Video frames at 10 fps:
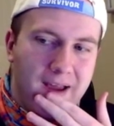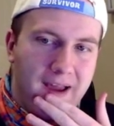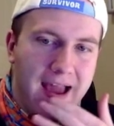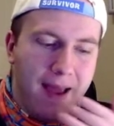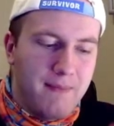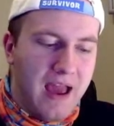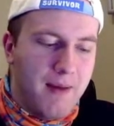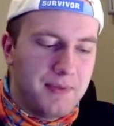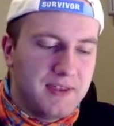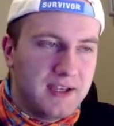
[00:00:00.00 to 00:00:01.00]
I'm
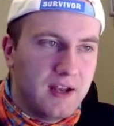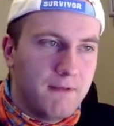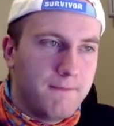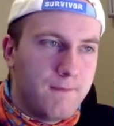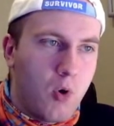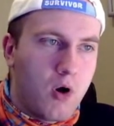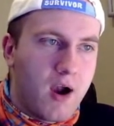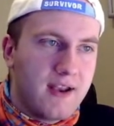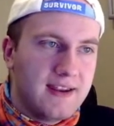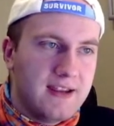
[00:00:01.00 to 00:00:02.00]
thinking a 4
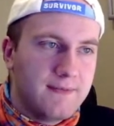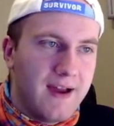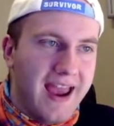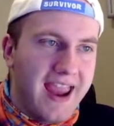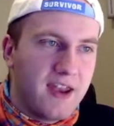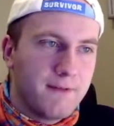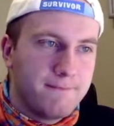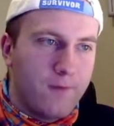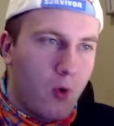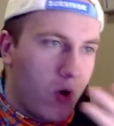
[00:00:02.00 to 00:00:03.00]
on Eva and a
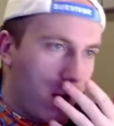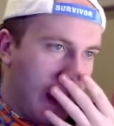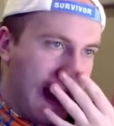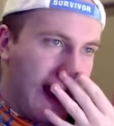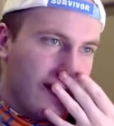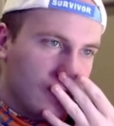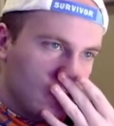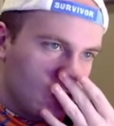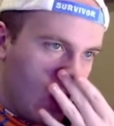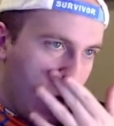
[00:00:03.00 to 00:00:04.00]
4 on
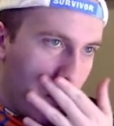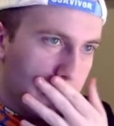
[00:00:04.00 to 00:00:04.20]
Joe.